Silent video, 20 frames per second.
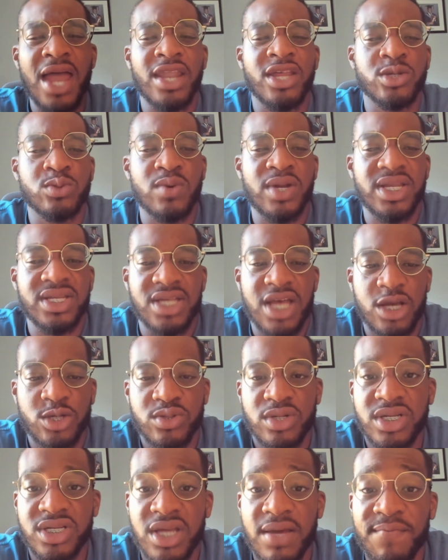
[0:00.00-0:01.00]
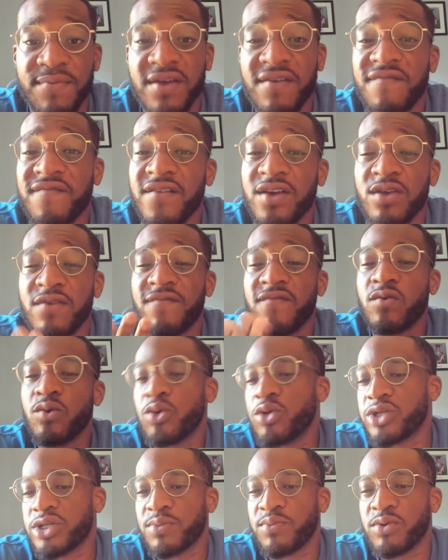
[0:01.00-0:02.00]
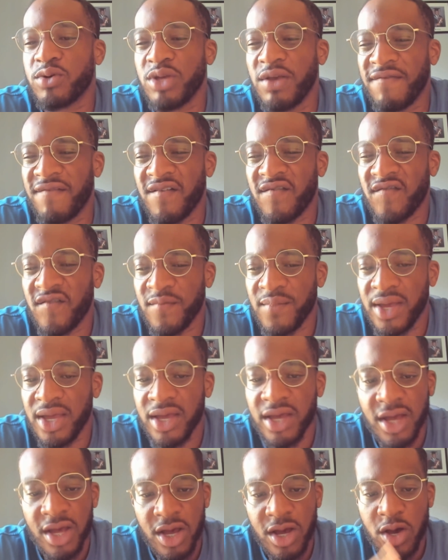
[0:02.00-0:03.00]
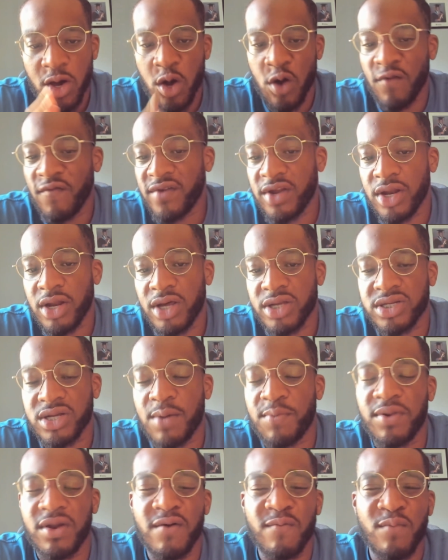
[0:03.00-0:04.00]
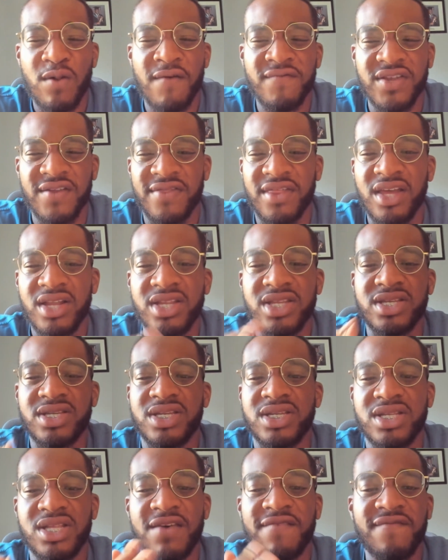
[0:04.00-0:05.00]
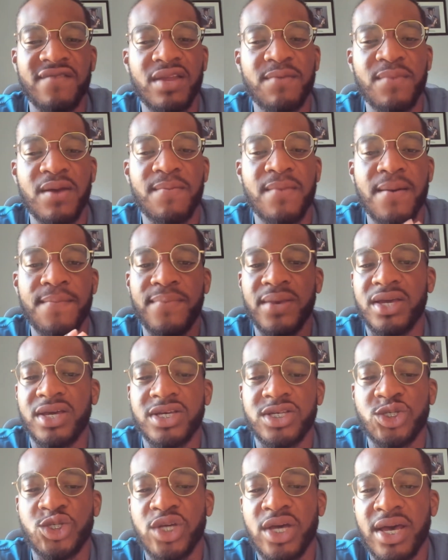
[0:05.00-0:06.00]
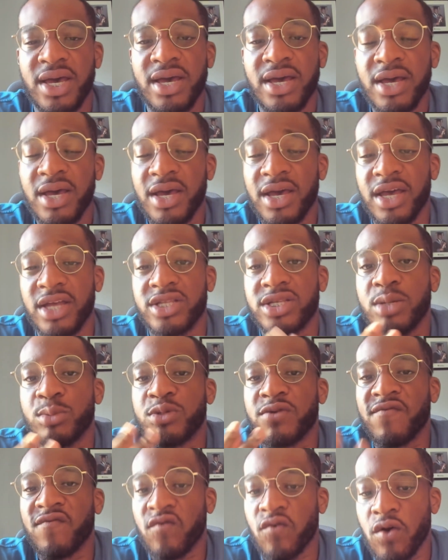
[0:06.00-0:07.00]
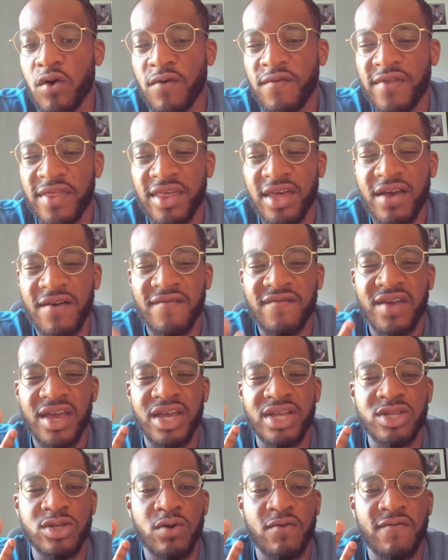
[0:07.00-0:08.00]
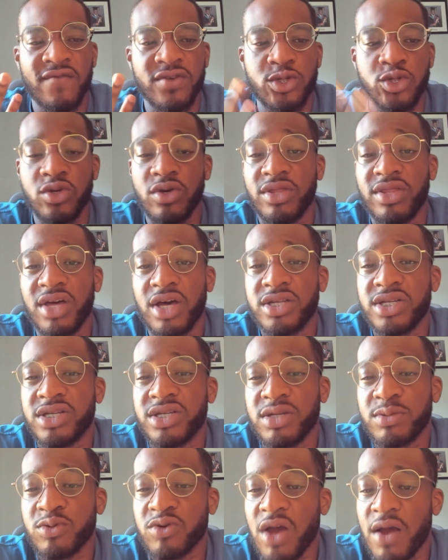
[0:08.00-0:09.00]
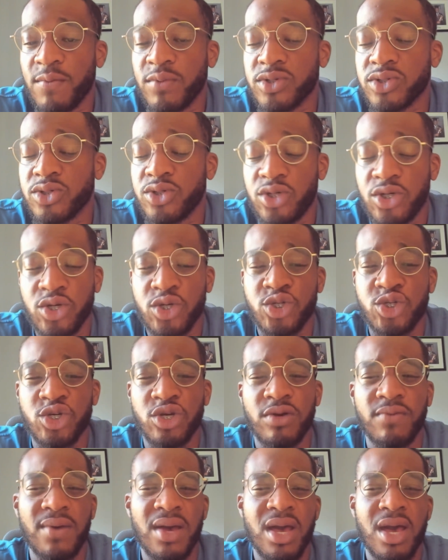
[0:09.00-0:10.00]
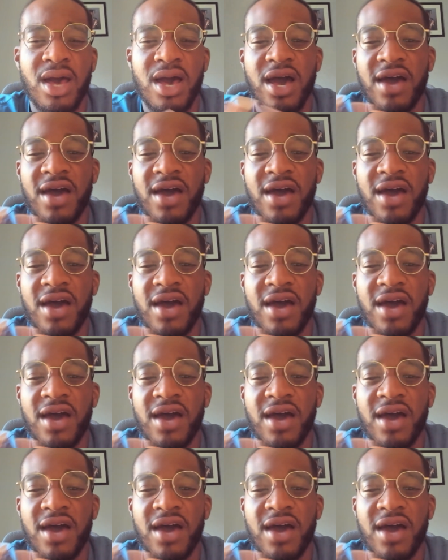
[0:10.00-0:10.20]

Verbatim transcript: And as well as that, I just want to say a big thank you for all the support you've given me over the last couple of months. I think this has definitely been my biggest year mm. in terms of growth. I think I've gained over 2,000 subscribers on YouTube